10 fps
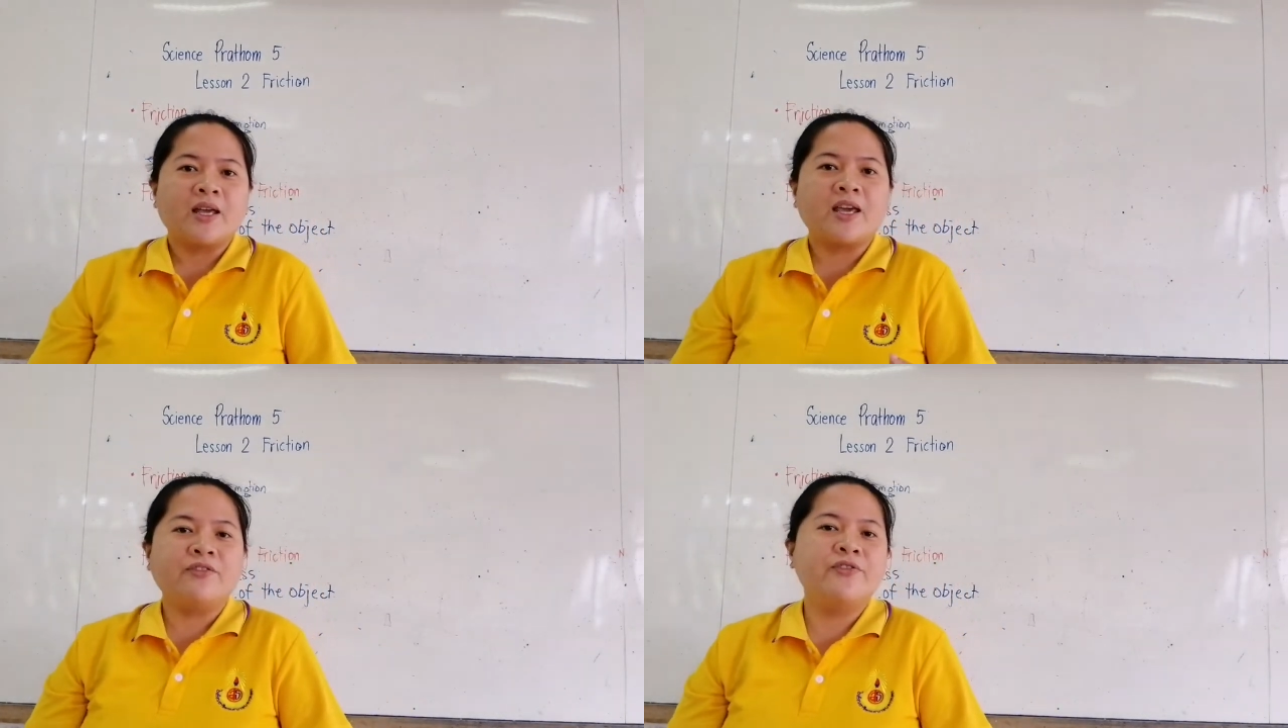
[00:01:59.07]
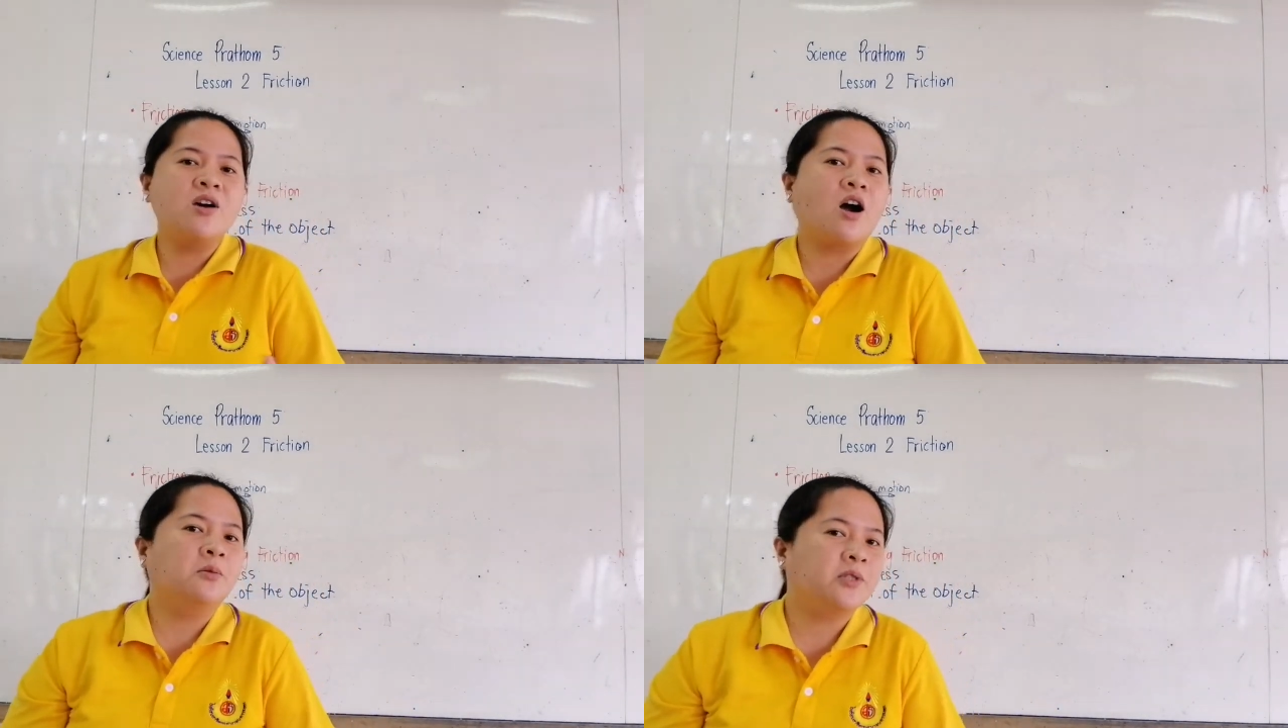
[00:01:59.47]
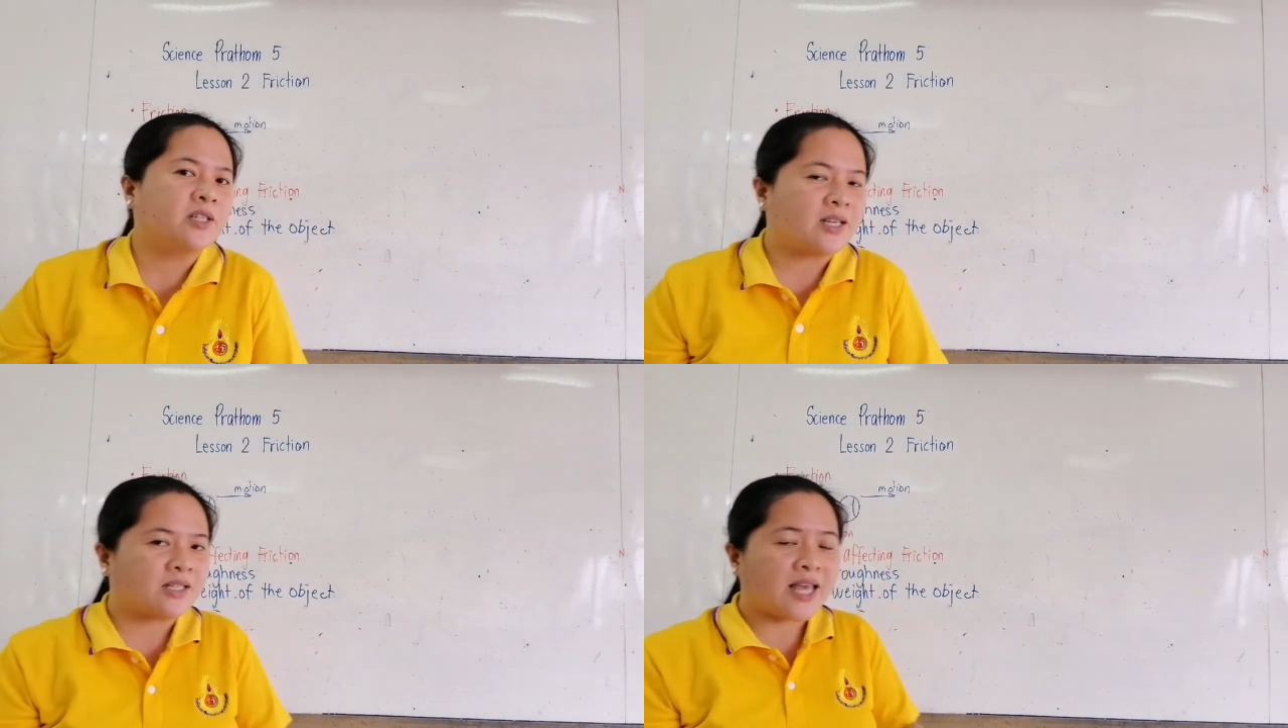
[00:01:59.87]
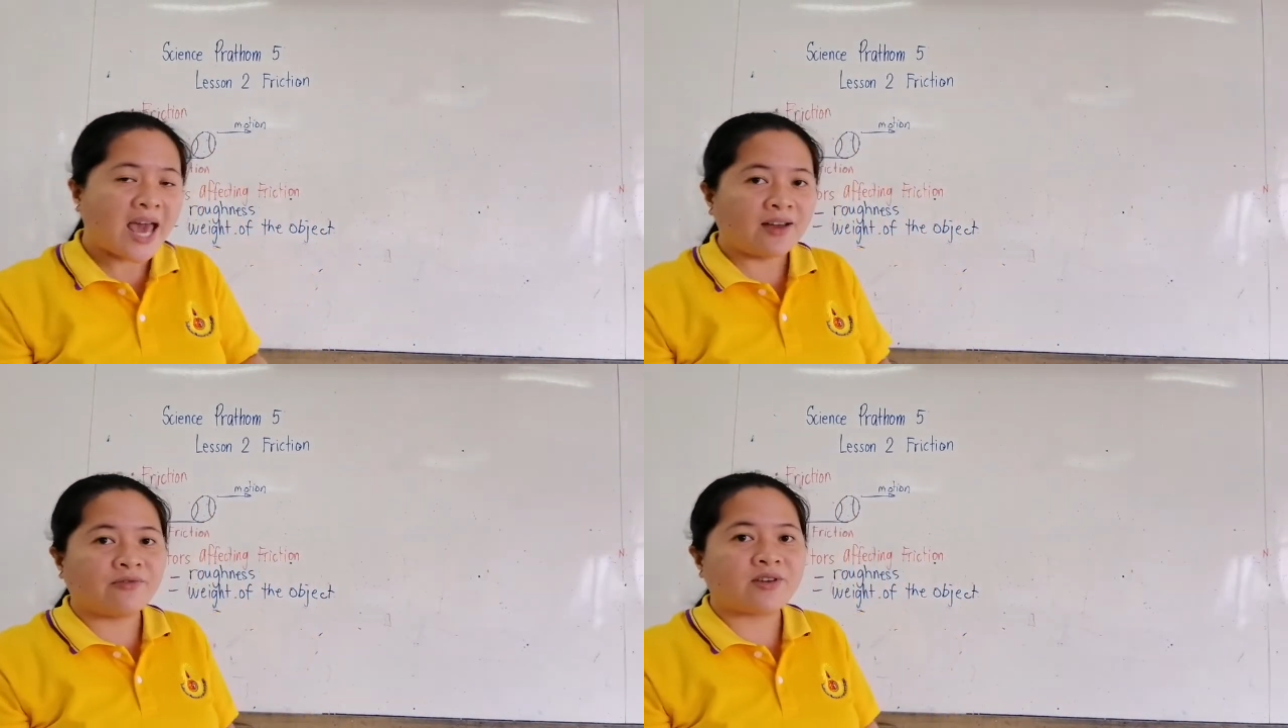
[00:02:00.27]
If the object is
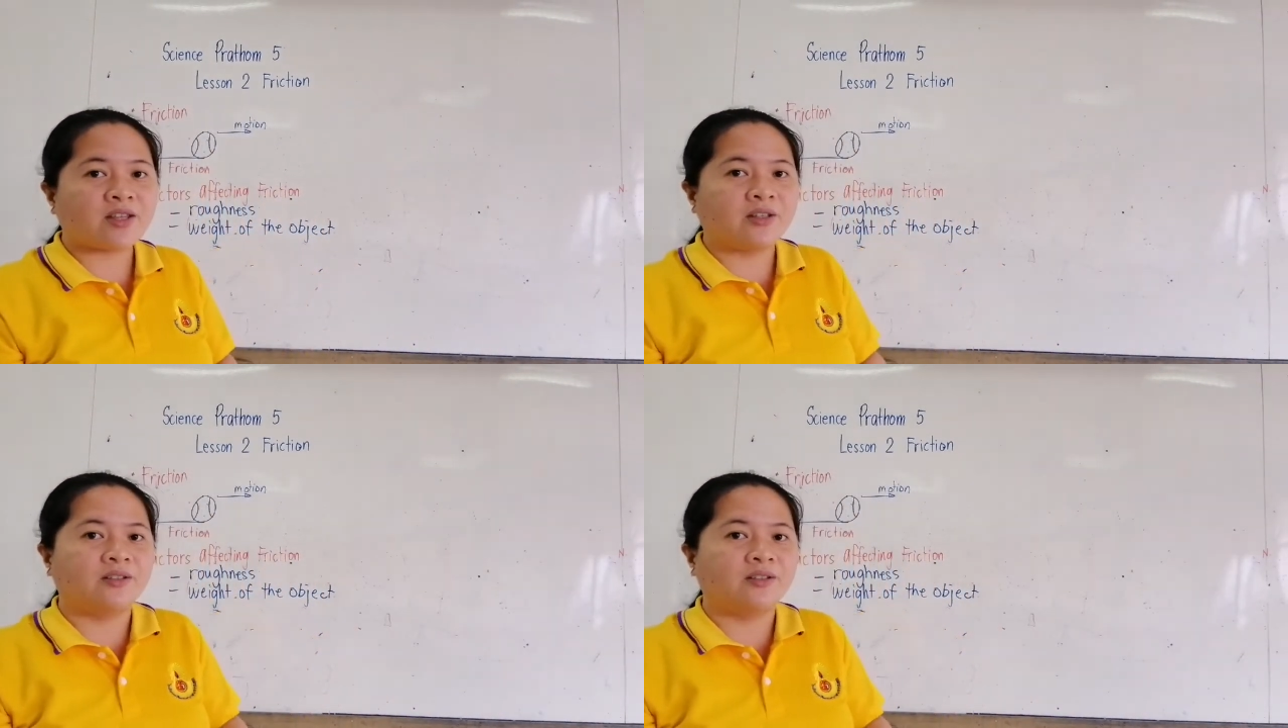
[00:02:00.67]
heavy,